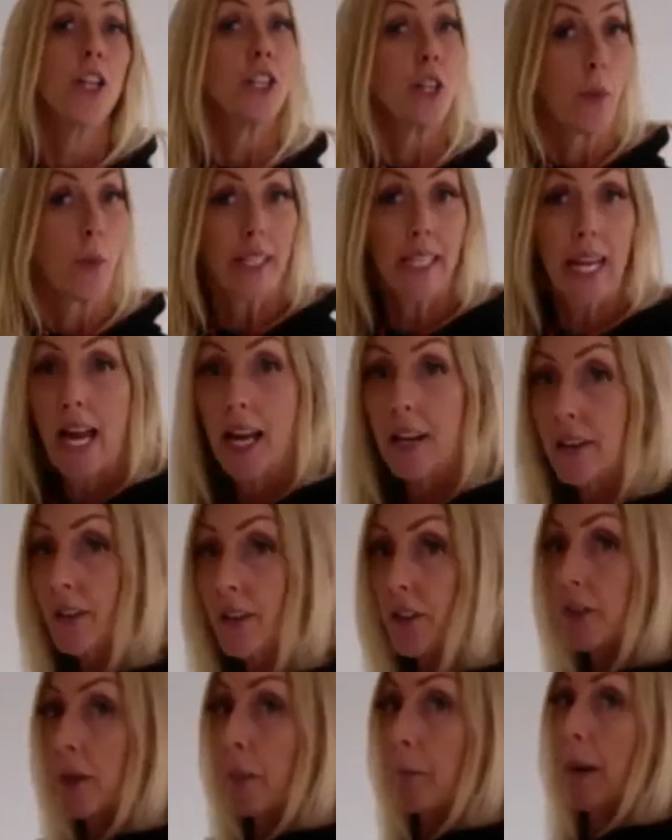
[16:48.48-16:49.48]
So again,
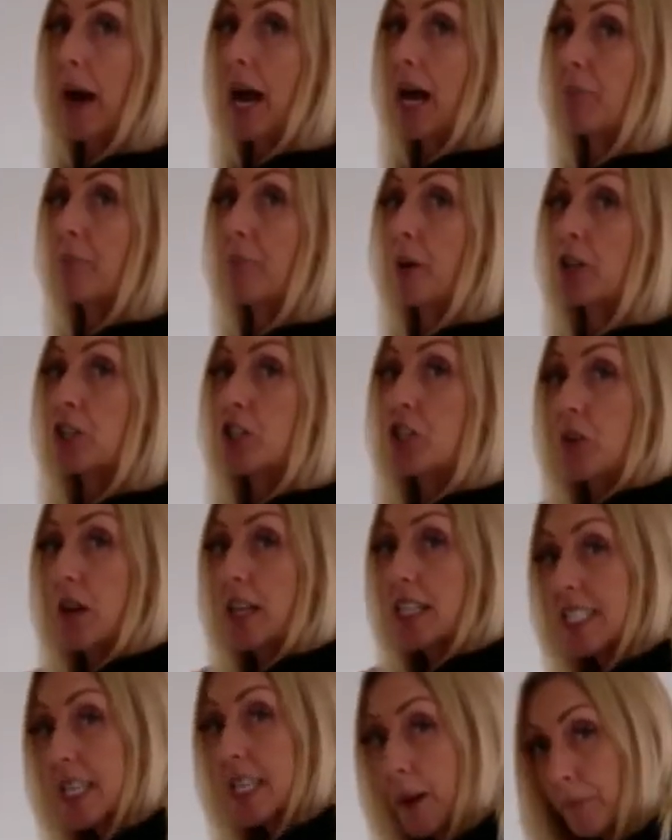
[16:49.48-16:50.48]
the bad posture
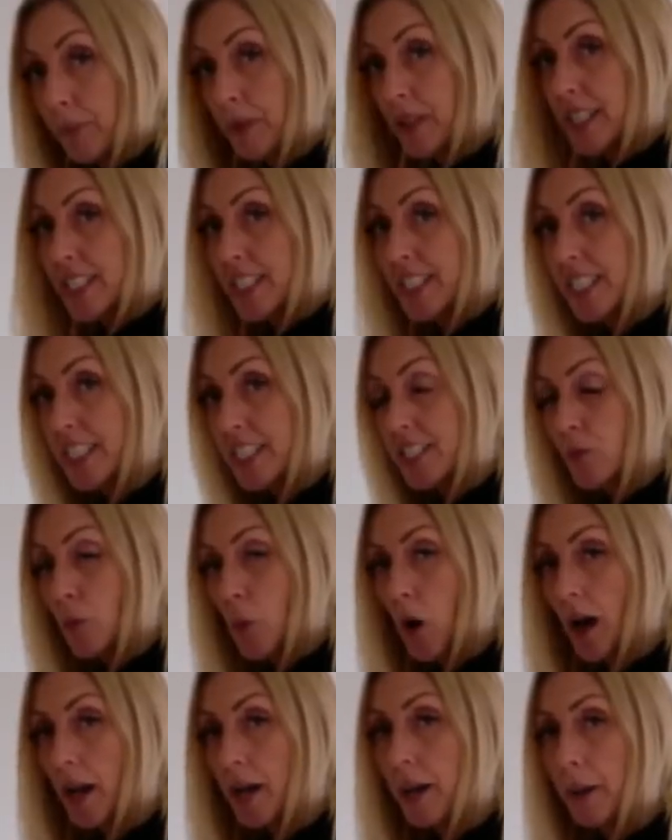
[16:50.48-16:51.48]
example is this
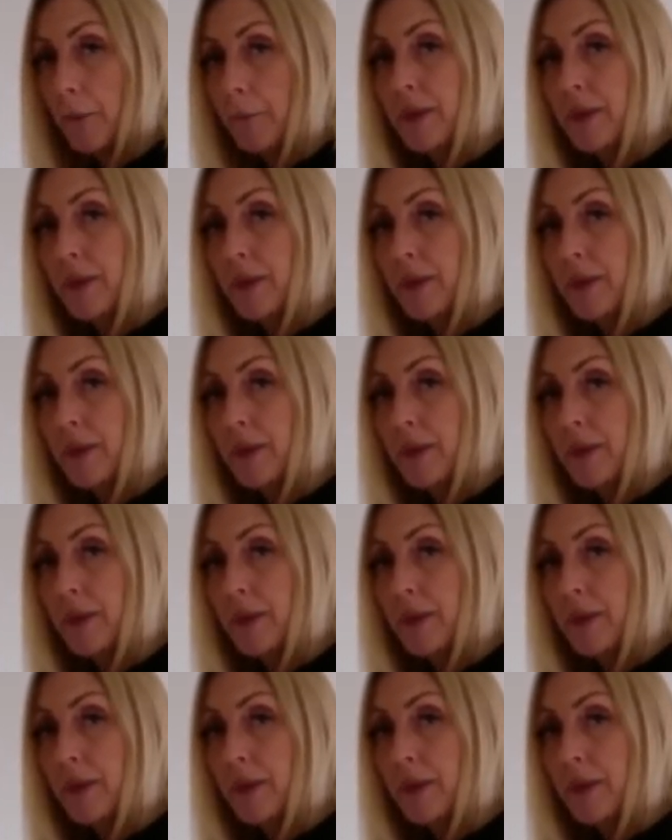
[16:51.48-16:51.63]
one,